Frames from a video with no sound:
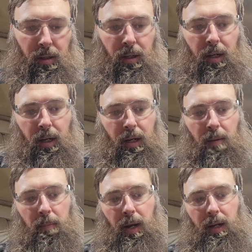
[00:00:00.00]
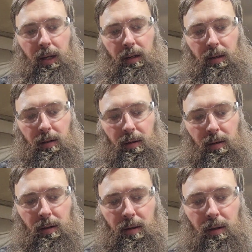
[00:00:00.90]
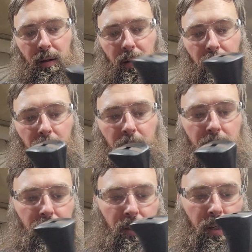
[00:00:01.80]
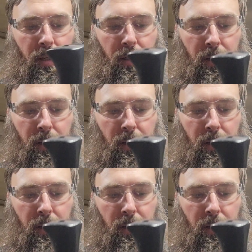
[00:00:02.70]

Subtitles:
And I made it originally